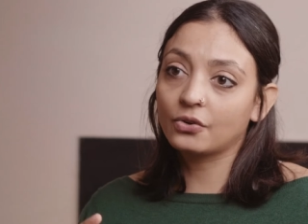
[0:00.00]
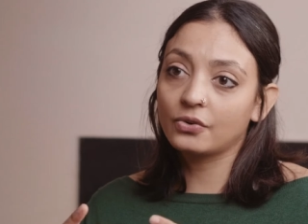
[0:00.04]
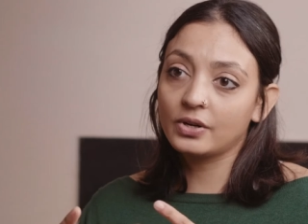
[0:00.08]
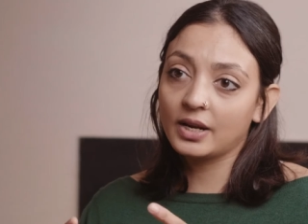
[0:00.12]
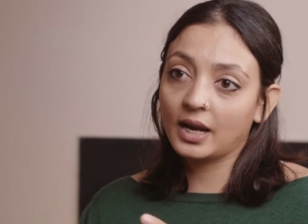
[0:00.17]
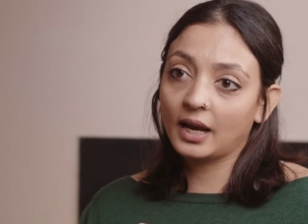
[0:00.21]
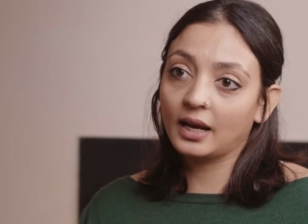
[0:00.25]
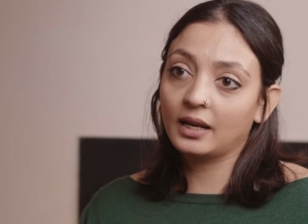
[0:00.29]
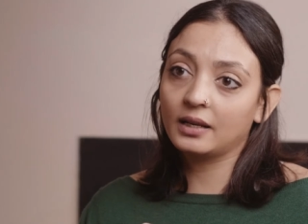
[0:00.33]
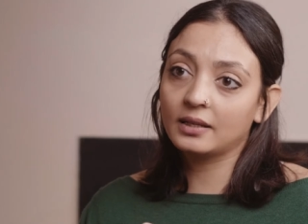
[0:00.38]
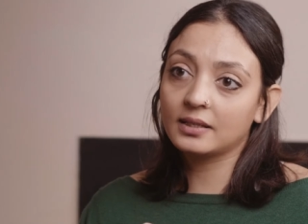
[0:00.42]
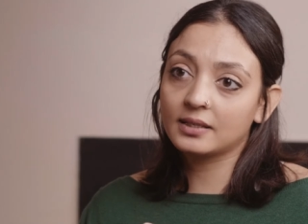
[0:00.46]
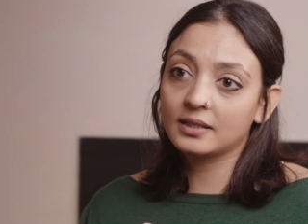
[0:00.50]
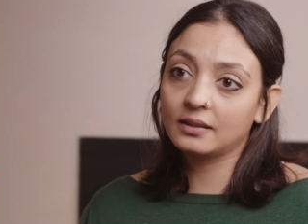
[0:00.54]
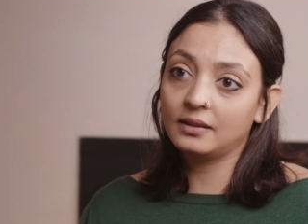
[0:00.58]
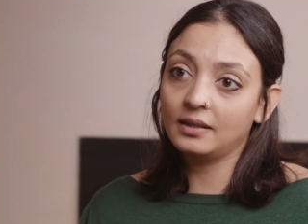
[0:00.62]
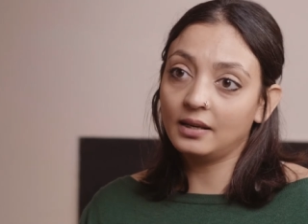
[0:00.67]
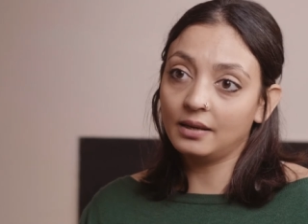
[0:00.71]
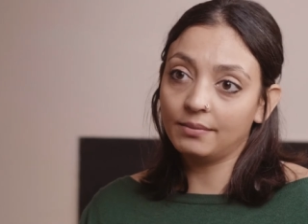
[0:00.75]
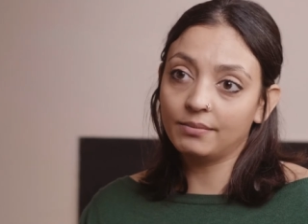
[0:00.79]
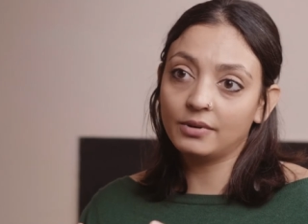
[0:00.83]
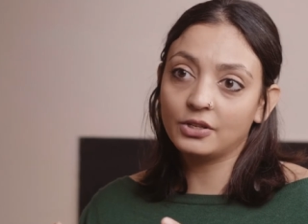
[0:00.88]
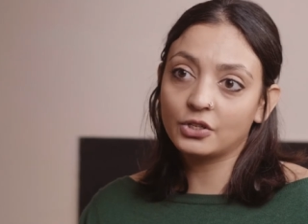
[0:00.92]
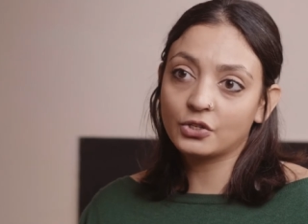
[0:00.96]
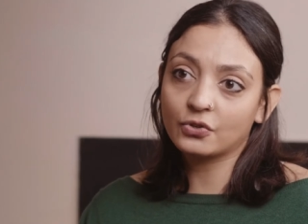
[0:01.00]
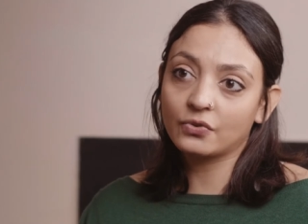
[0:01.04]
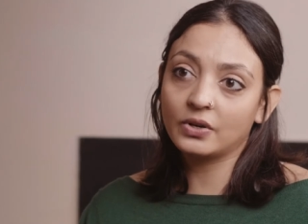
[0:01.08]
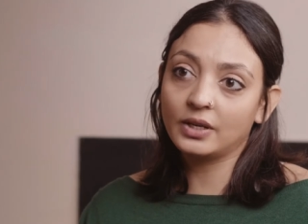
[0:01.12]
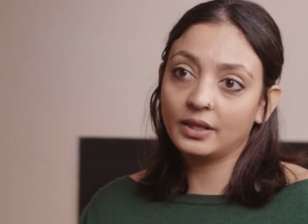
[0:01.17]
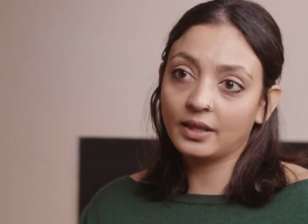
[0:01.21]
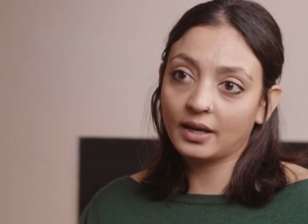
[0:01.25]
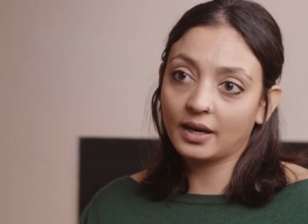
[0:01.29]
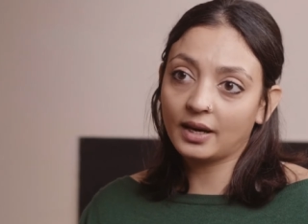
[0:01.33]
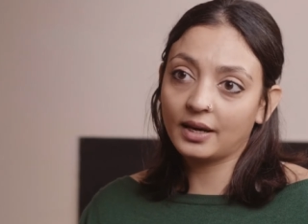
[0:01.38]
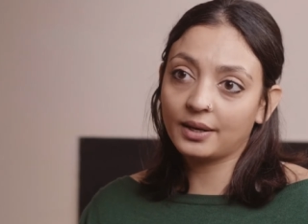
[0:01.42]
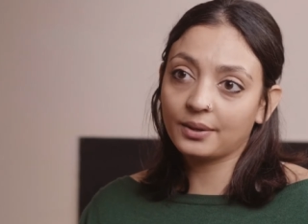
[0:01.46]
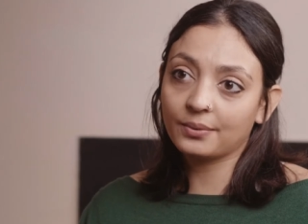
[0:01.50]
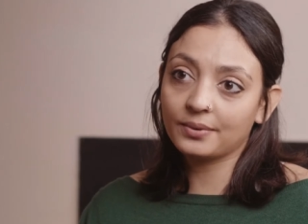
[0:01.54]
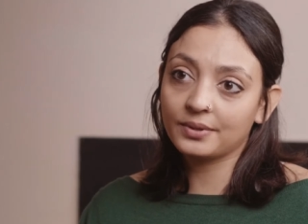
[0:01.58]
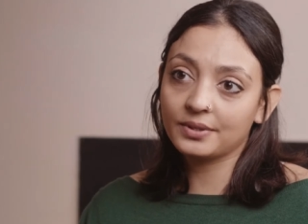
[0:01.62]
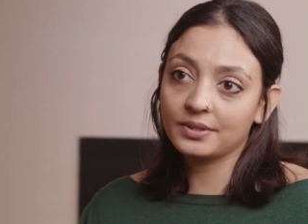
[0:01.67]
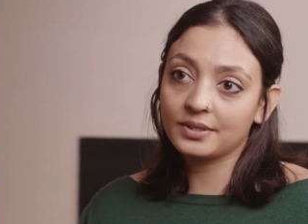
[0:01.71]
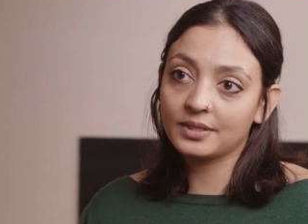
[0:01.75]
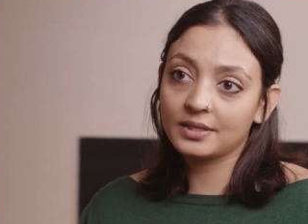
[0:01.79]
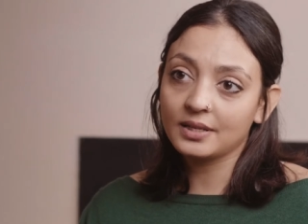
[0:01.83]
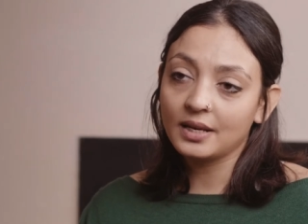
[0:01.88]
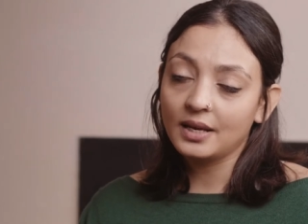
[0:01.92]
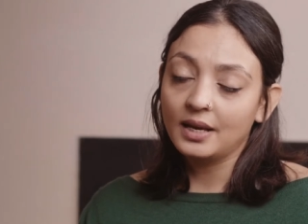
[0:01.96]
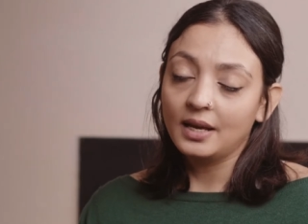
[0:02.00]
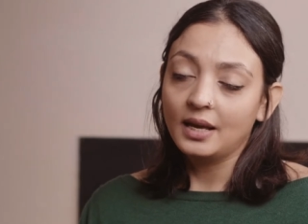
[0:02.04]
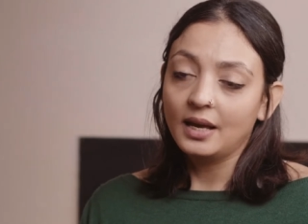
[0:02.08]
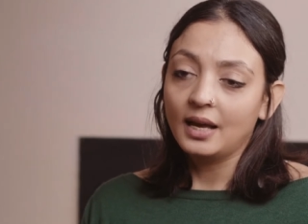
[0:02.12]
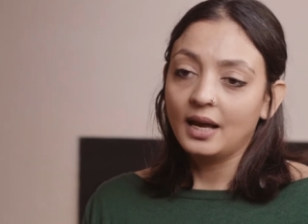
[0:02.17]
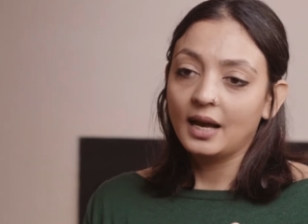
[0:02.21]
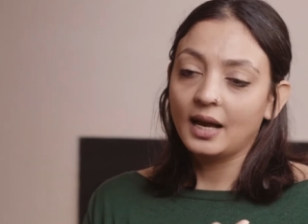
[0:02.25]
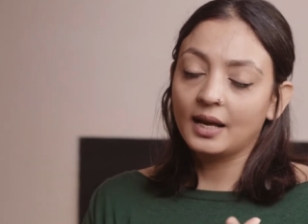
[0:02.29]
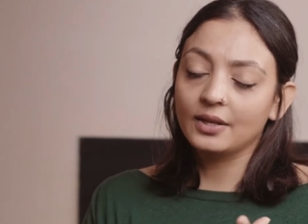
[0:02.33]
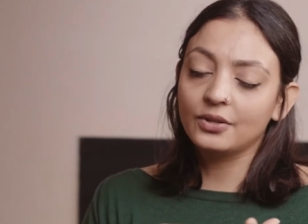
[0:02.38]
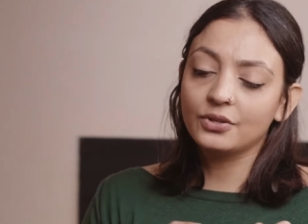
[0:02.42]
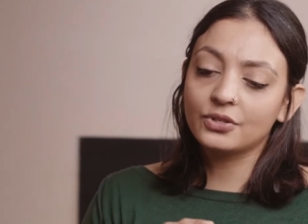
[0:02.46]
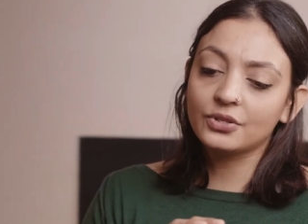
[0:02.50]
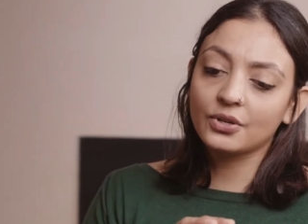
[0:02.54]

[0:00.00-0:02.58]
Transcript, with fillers: create the imagery that I was. And